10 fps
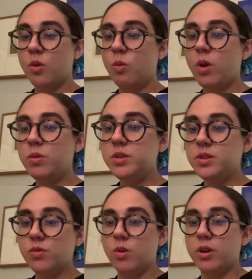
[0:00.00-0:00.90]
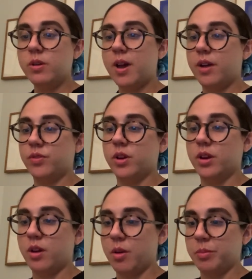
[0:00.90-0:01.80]
What was the Royal
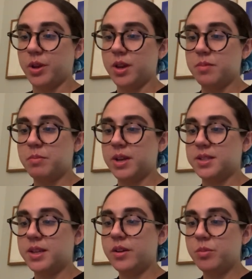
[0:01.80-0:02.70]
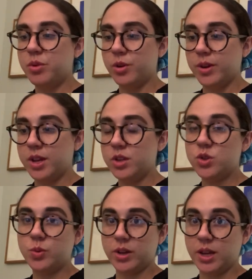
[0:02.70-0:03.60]
African Company by Sarah Pruitt,
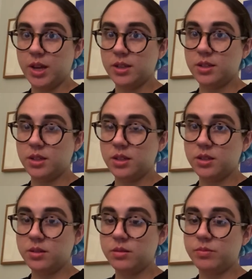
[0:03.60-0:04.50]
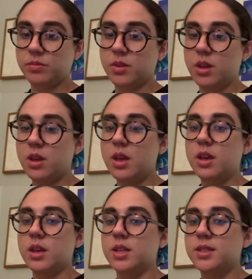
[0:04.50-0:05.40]
2018.
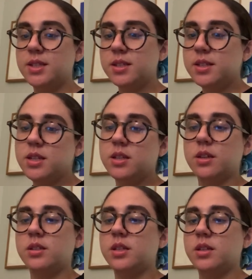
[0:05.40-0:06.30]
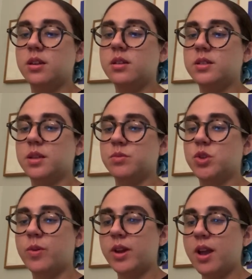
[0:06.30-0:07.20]
In 1619, some
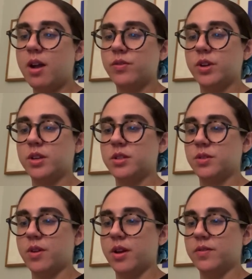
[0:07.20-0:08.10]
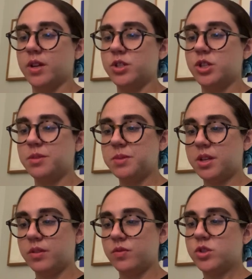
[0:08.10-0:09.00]
20 Africans arrived at
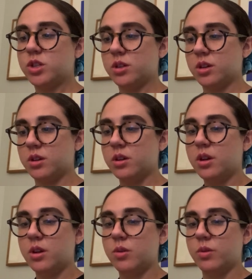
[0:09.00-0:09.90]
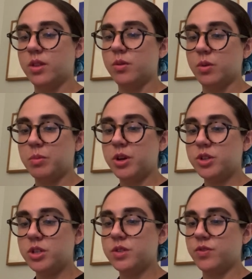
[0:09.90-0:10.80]
Jamestown, Virginia, where they were
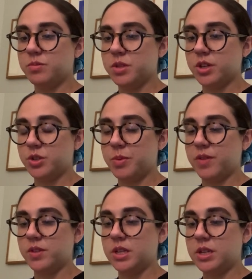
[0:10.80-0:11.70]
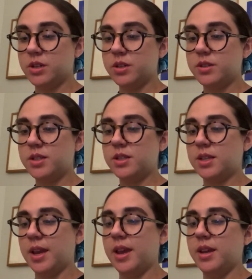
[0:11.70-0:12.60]
purchased from Dutch privateers
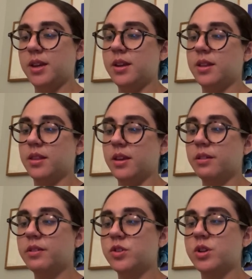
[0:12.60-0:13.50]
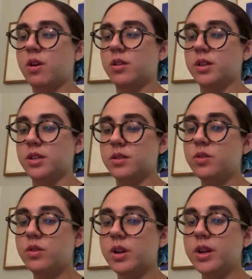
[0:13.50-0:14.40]
to aid in the English colony's
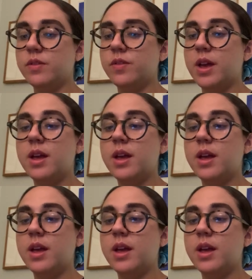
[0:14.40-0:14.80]
lucrative,